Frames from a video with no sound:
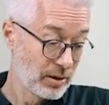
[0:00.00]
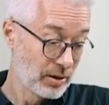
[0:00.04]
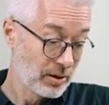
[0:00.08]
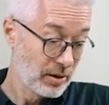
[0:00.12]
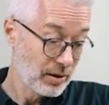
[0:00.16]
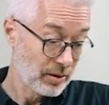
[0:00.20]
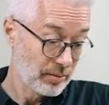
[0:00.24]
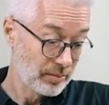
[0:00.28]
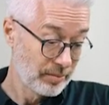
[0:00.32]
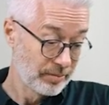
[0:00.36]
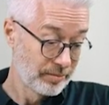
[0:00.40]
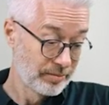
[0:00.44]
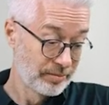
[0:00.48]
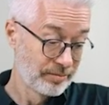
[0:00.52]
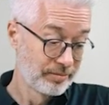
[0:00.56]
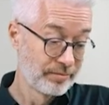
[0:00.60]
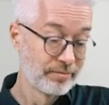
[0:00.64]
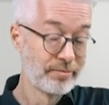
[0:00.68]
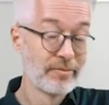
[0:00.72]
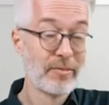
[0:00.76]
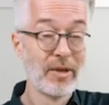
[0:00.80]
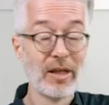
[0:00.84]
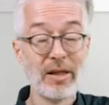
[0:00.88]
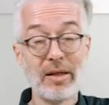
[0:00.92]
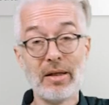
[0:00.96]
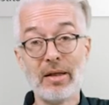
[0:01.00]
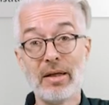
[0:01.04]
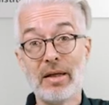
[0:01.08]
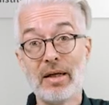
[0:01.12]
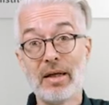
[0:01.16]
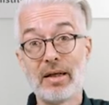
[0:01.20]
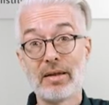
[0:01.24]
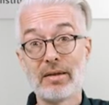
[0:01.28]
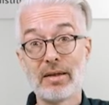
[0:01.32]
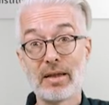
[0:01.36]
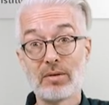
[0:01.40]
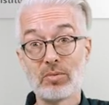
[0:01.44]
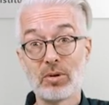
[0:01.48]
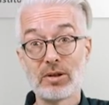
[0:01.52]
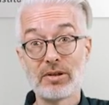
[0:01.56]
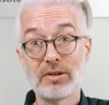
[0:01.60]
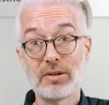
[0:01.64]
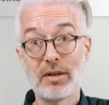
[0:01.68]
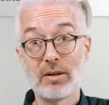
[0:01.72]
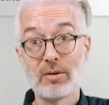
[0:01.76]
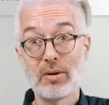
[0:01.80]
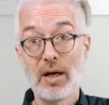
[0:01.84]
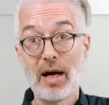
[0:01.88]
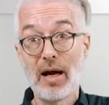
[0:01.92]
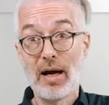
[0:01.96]
yeah, that
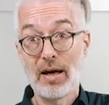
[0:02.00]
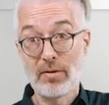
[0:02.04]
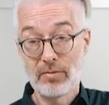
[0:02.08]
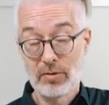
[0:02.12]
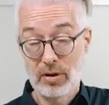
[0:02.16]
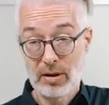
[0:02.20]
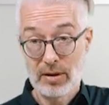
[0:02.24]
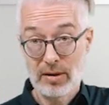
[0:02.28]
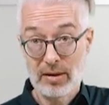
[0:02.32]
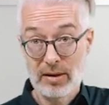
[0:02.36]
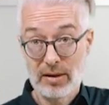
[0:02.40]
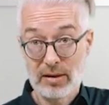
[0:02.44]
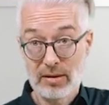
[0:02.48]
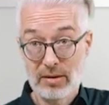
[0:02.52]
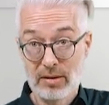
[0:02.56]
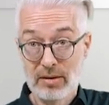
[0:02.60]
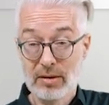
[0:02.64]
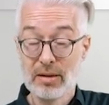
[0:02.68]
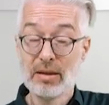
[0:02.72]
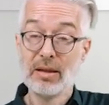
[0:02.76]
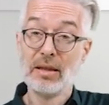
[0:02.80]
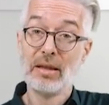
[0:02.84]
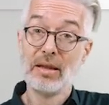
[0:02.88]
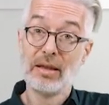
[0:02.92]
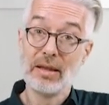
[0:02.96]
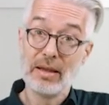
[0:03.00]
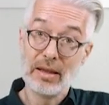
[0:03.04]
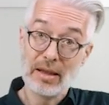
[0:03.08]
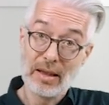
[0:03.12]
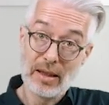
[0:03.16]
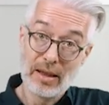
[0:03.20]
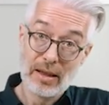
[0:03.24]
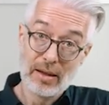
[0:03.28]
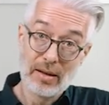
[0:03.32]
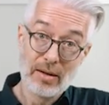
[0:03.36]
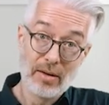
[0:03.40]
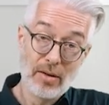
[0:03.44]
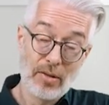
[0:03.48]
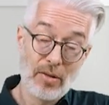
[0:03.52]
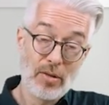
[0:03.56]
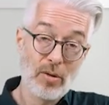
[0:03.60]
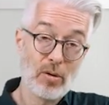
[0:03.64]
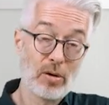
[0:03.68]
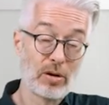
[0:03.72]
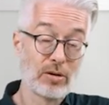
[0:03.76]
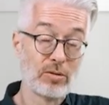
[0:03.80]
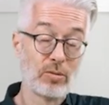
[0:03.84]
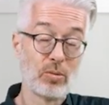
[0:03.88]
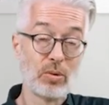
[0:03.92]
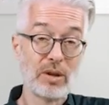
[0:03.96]
was now everything in the
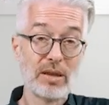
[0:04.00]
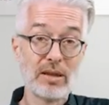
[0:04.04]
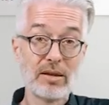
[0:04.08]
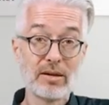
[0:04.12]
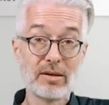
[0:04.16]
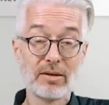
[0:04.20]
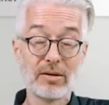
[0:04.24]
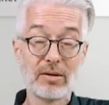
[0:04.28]
third week.